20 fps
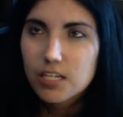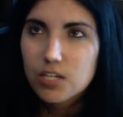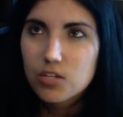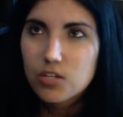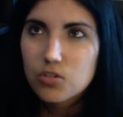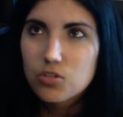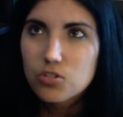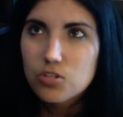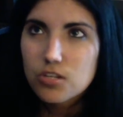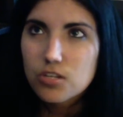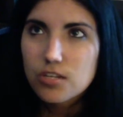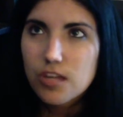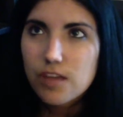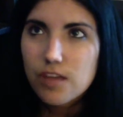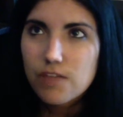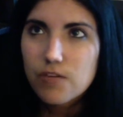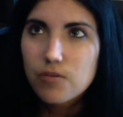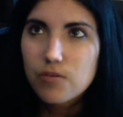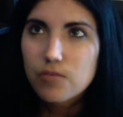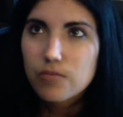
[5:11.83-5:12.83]
You should
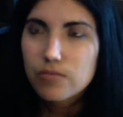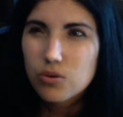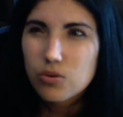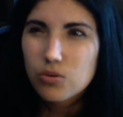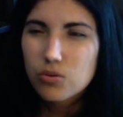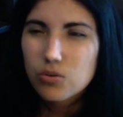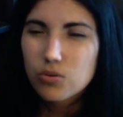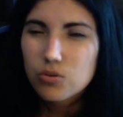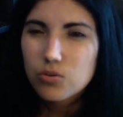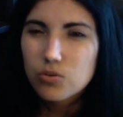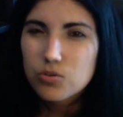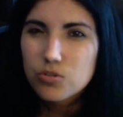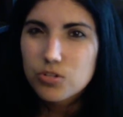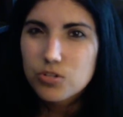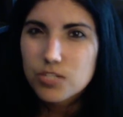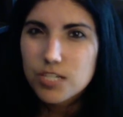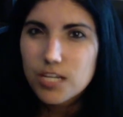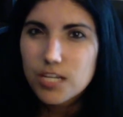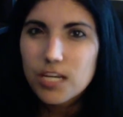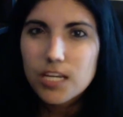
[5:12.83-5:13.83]
never lose your
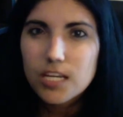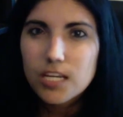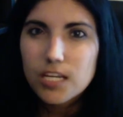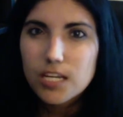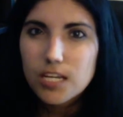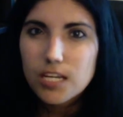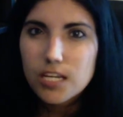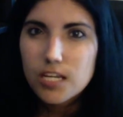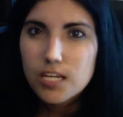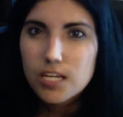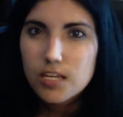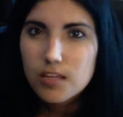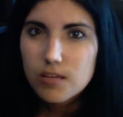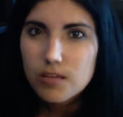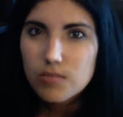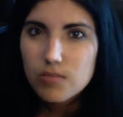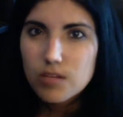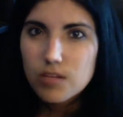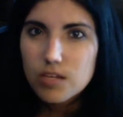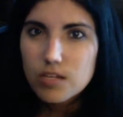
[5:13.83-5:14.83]
dignity
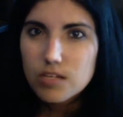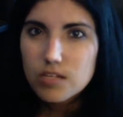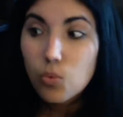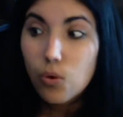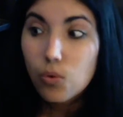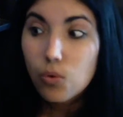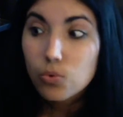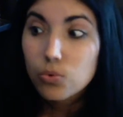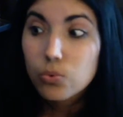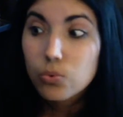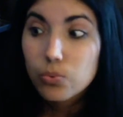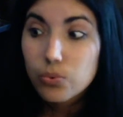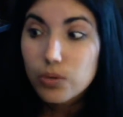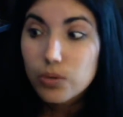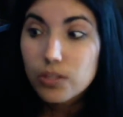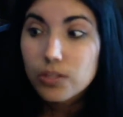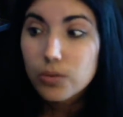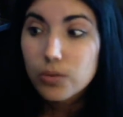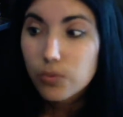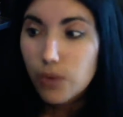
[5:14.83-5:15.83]
because you
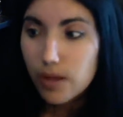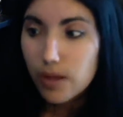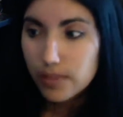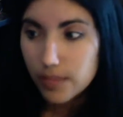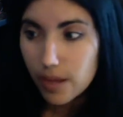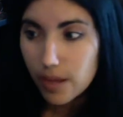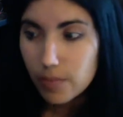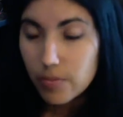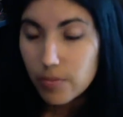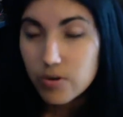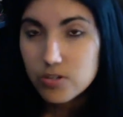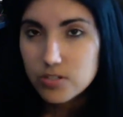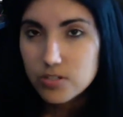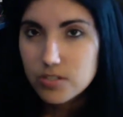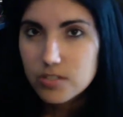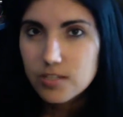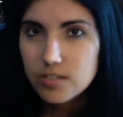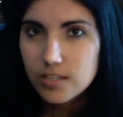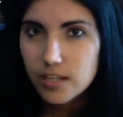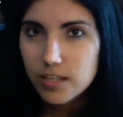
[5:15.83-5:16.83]
really want that person
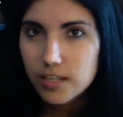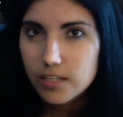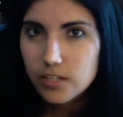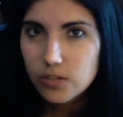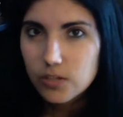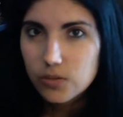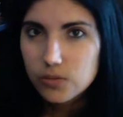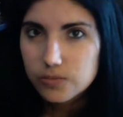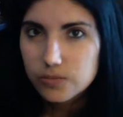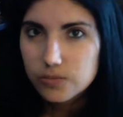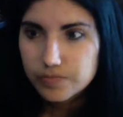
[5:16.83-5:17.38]
to like you.